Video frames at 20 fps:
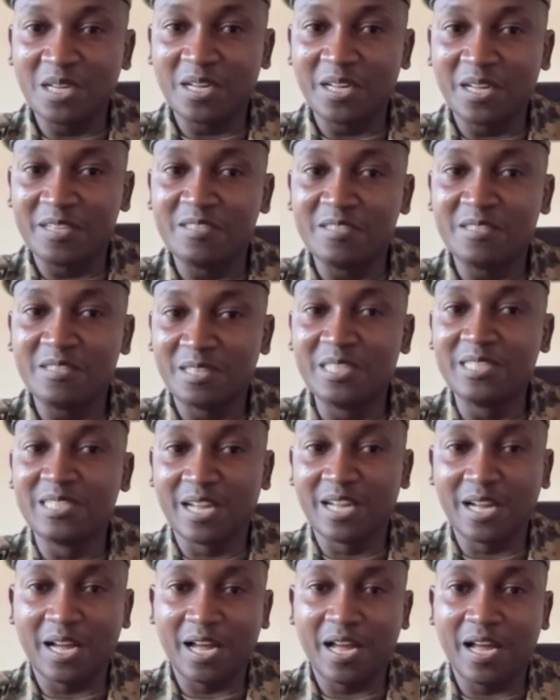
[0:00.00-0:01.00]
And these
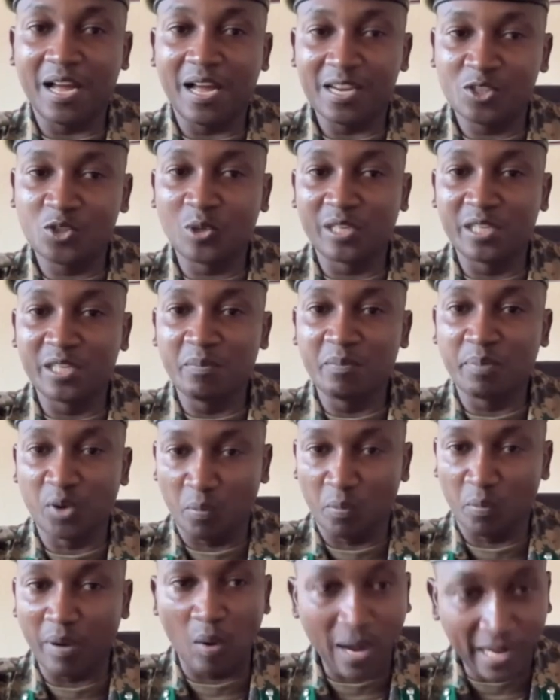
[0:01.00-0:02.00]
are actually
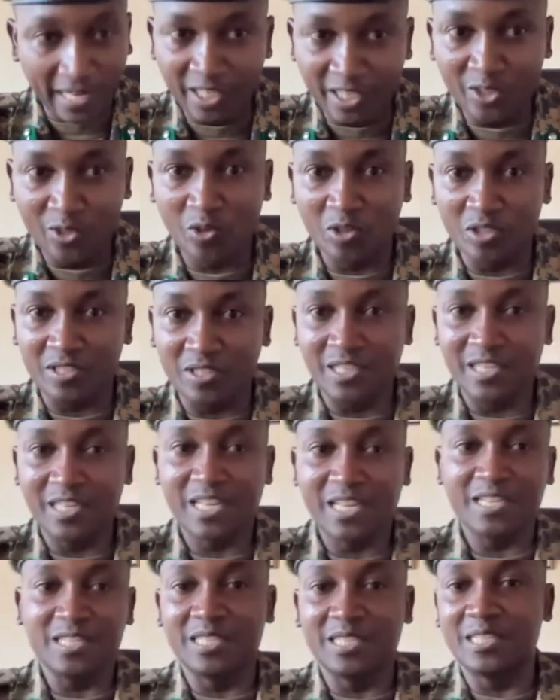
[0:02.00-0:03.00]
proper working dogs.
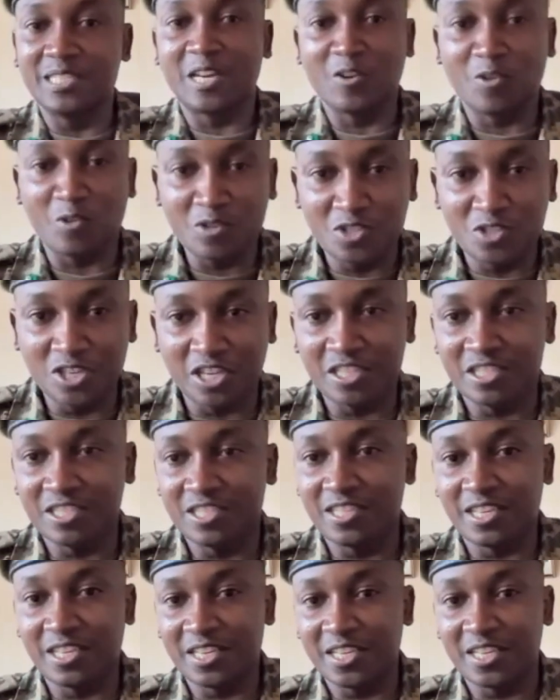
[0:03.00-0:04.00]
These are not
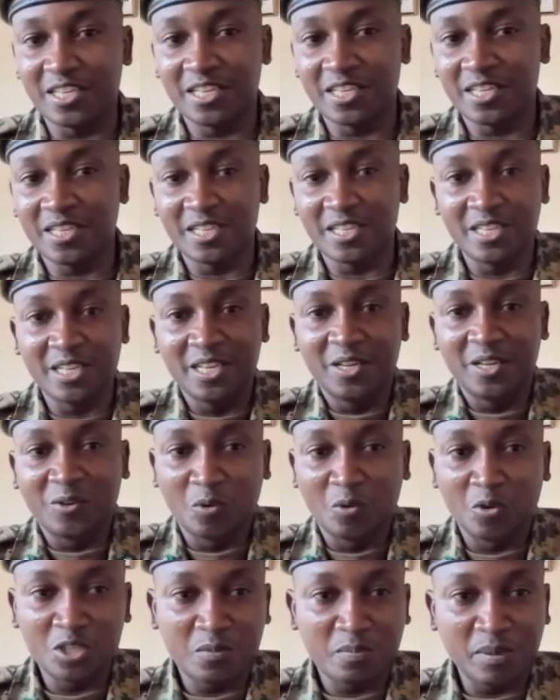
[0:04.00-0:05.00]
just
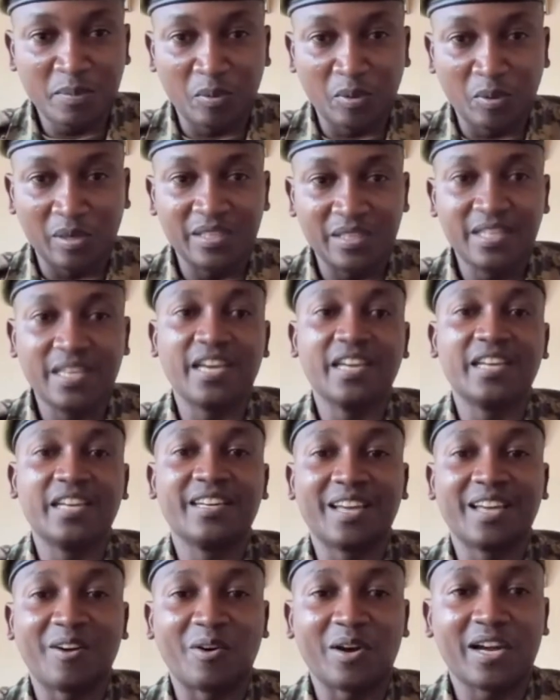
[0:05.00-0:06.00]
what people here
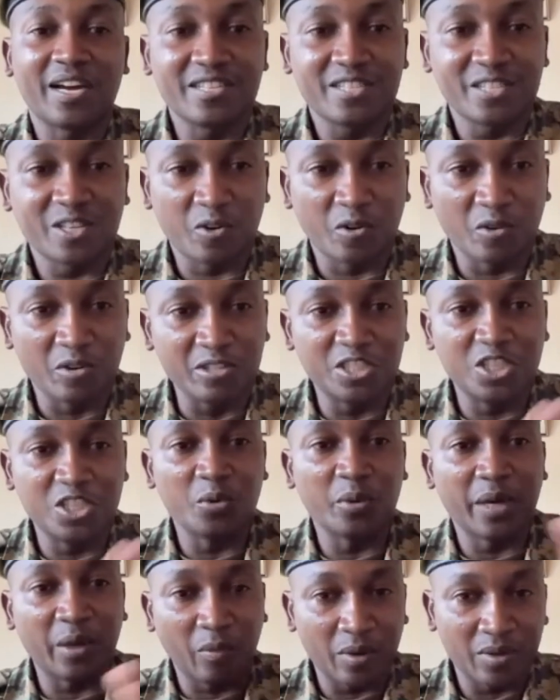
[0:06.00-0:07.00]
in our country call
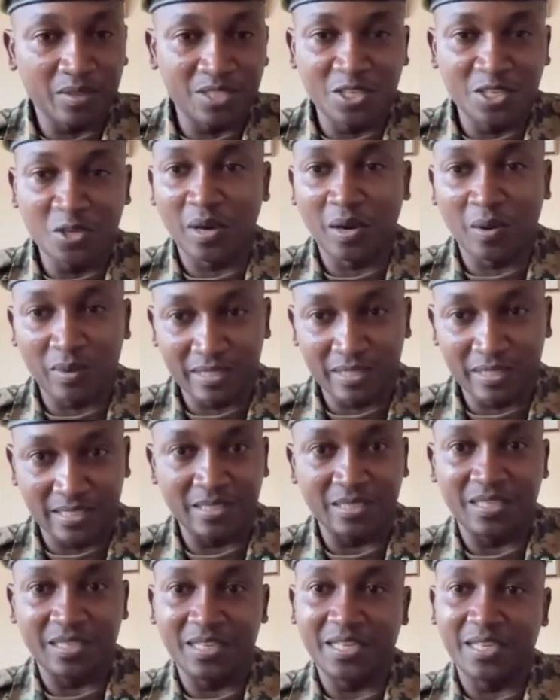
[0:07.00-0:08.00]

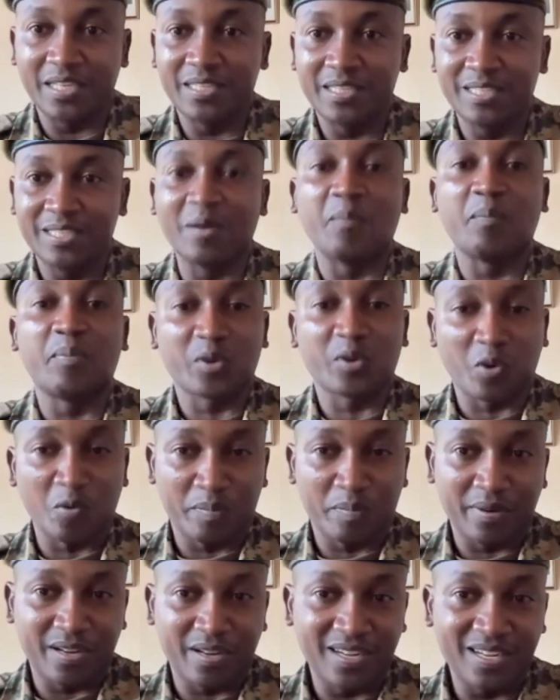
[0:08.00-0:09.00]
chihuahuas. These are
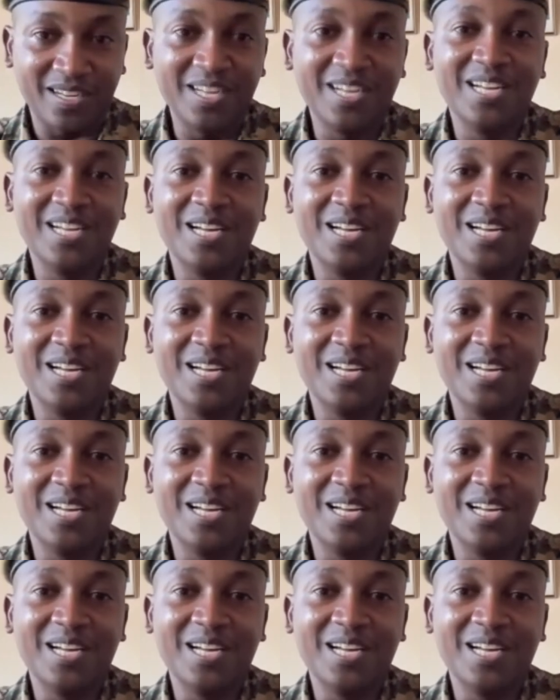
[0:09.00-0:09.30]
proper